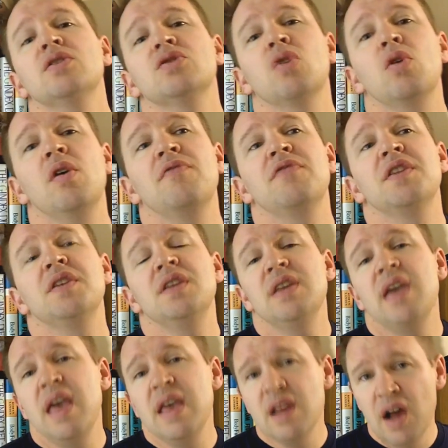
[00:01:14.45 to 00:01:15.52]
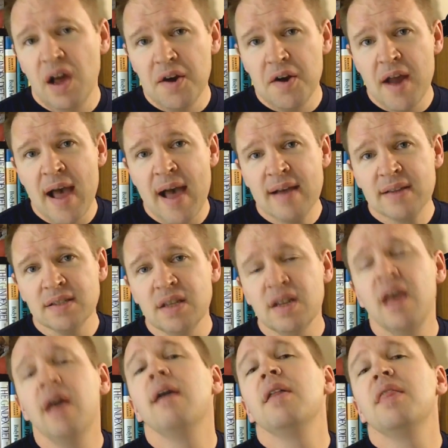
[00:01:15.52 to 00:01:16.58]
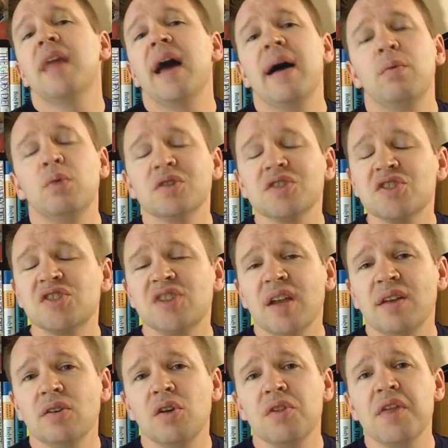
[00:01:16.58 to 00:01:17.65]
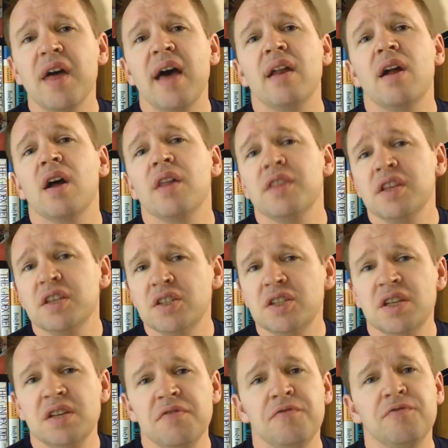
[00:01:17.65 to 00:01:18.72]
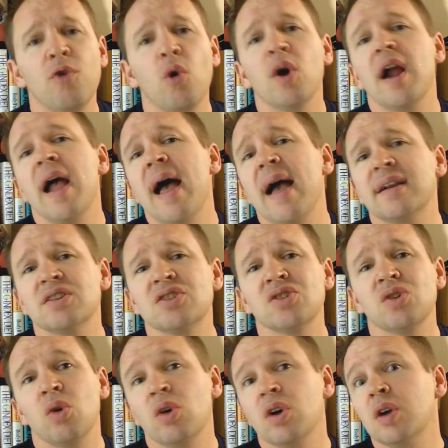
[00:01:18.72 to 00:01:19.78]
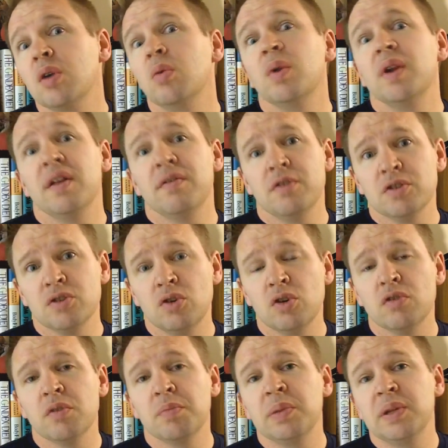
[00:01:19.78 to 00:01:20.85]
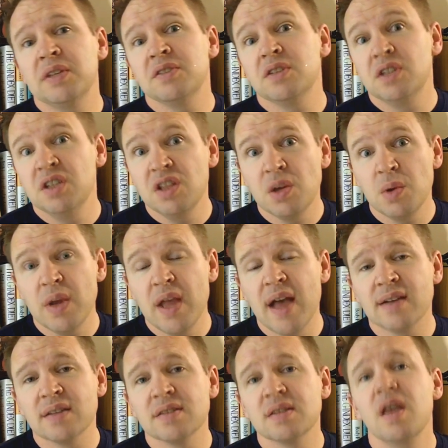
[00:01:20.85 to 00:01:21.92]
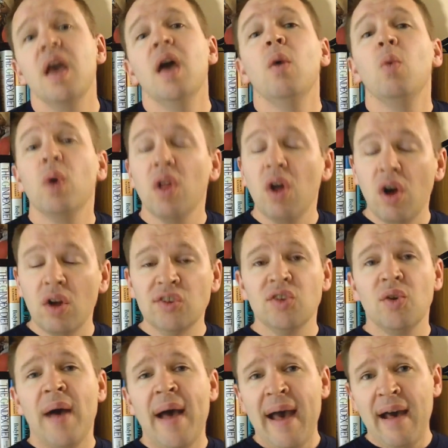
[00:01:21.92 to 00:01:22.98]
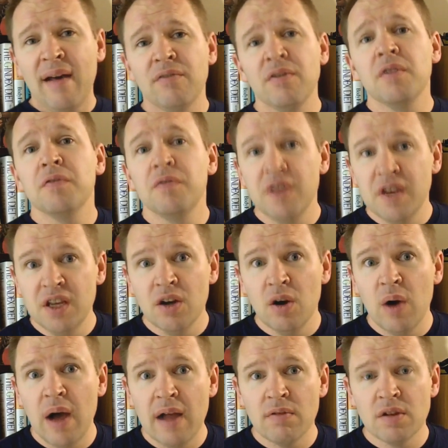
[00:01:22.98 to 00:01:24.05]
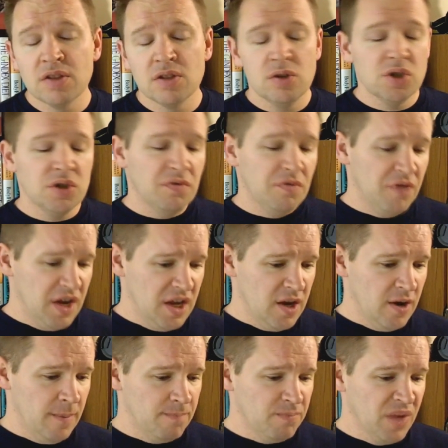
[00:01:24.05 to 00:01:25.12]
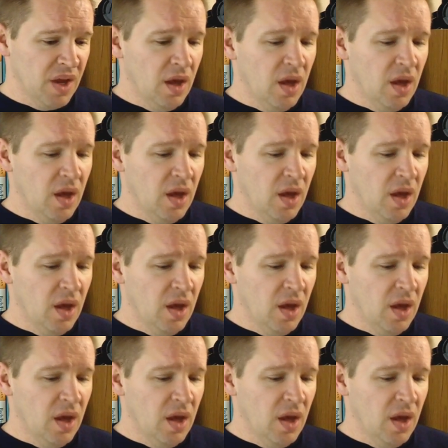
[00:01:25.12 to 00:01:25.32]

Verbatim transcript: So if the D800 has it, that will signal that the D4X or whatever is going to replace the D3X will also have video, high resolution video.